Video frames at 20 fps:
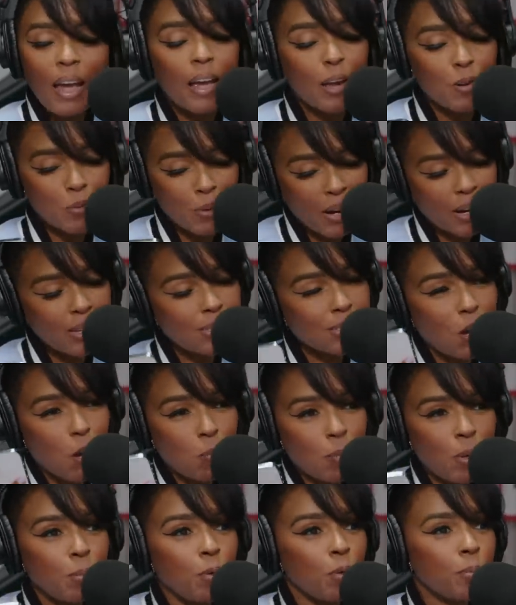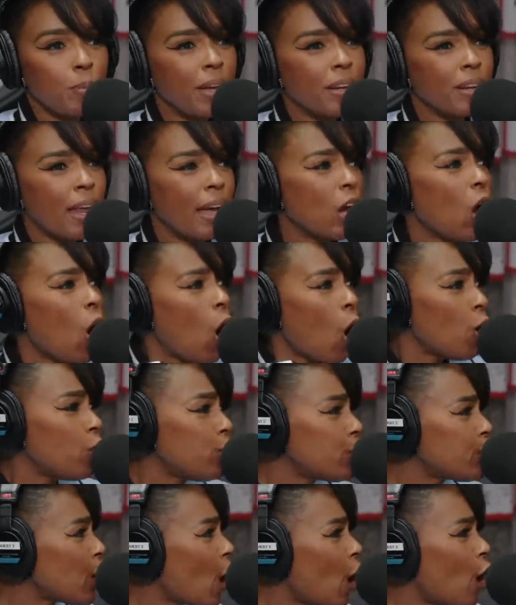And when I saw like, people being like, "Who's
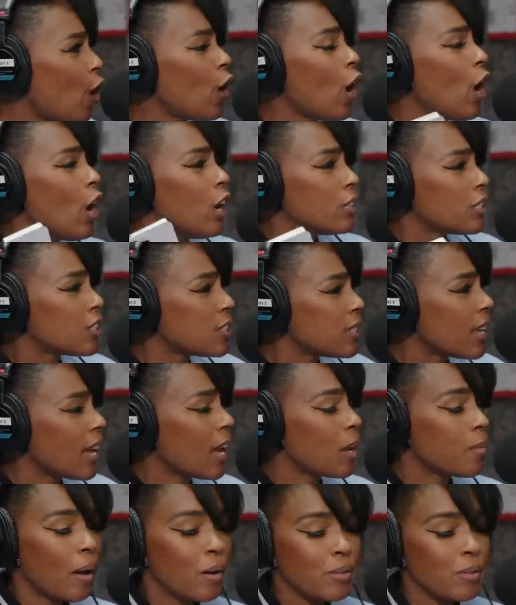like, song Shazam?"